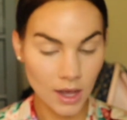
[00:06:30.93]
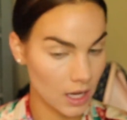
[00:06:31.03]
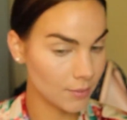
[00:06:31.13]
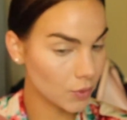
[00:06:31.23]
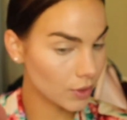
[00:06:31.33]

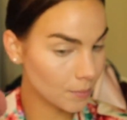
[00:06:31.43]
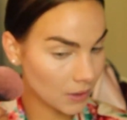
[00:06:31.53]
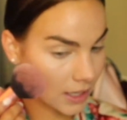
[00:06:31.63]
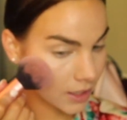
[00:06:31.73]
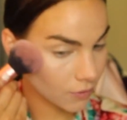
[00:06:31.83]
I'm going to
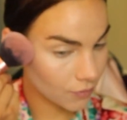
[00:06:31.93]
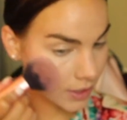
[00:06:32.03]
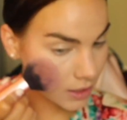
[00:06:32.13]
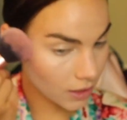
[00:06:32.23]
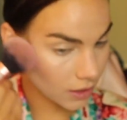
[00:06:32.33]
apply it
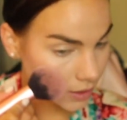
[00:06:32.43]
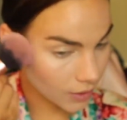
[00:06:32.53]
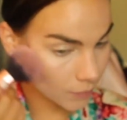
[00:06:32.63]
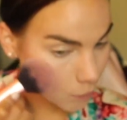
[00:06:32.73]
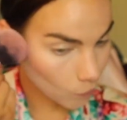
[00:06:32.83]
right here.